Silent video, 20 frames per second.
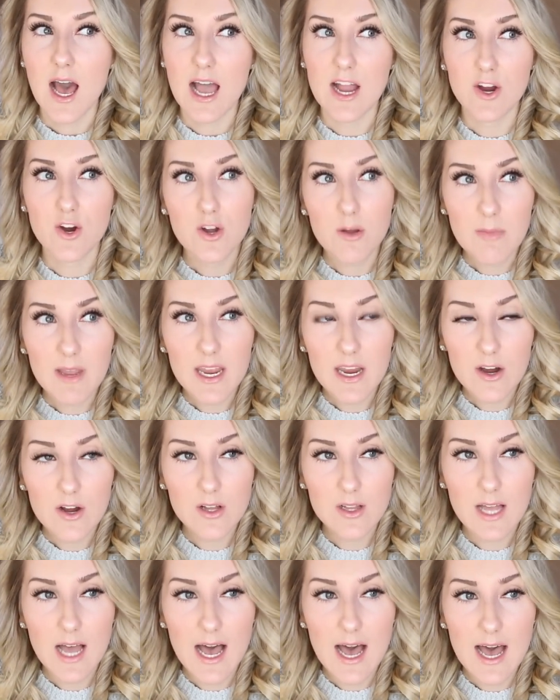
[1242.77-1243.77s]
I curl my hair
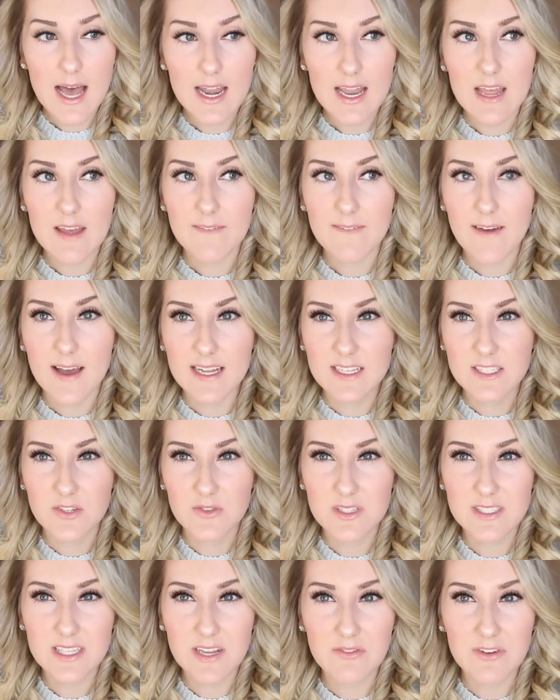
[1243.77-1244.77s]
a lot. If I
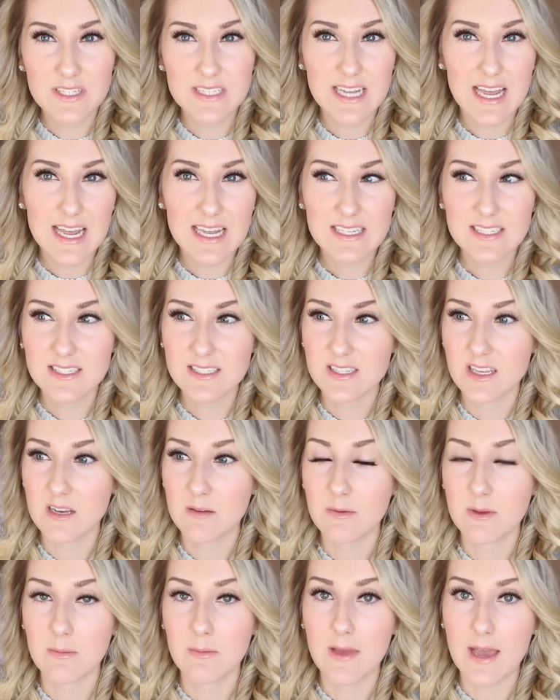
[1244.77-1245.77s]
do this every day, is this
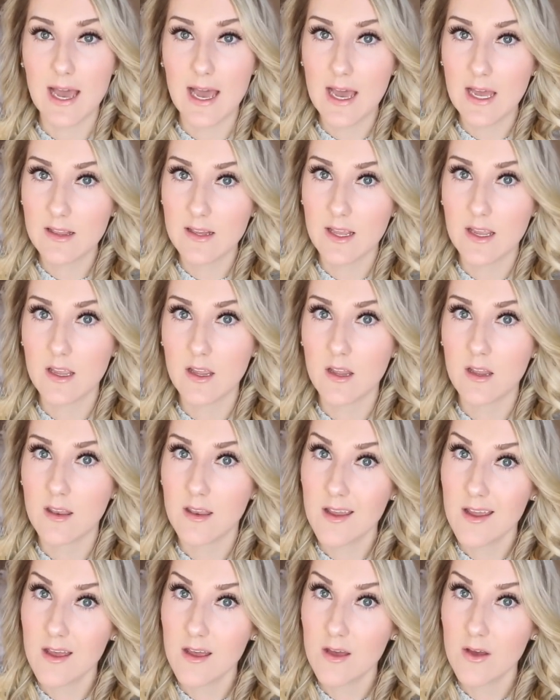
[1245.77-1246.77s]
gonna be bad? Like,
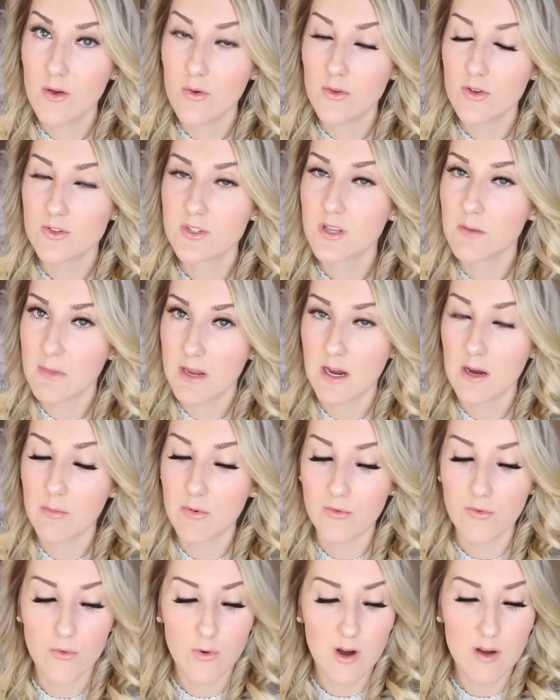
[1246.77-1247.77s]
no, you saw my hair
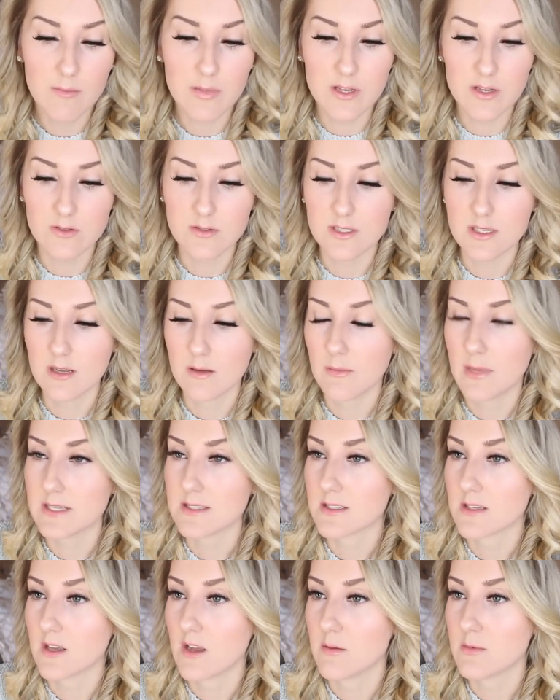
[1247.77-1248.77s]
before. I've been using it
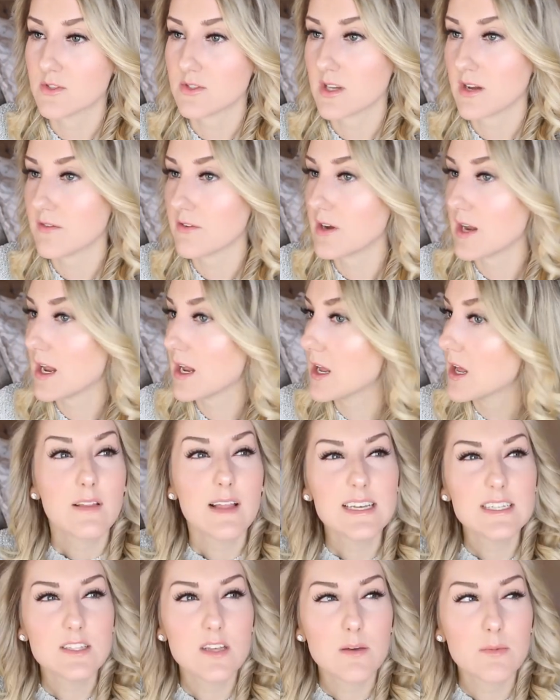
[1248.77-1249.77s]
basically almost every day.
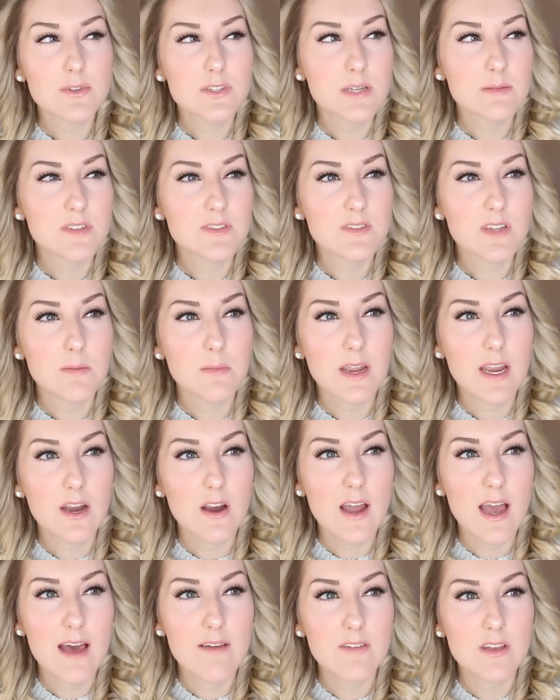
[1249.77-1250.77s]
Last couple times I've done my
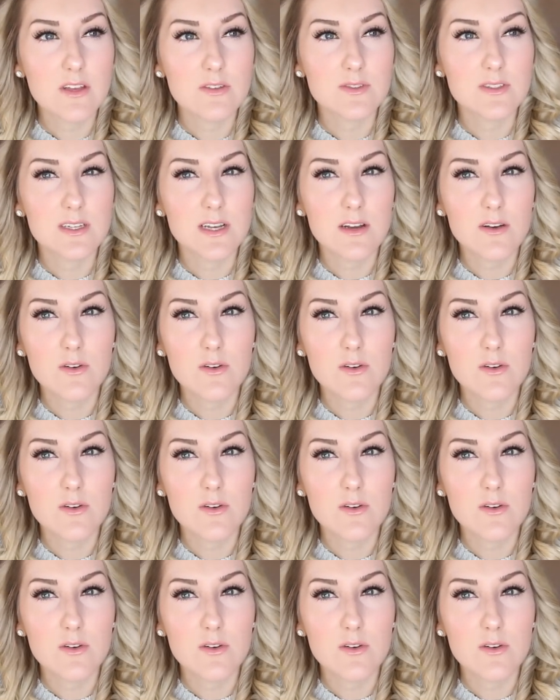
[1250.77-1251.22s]
hair, I haven't used it.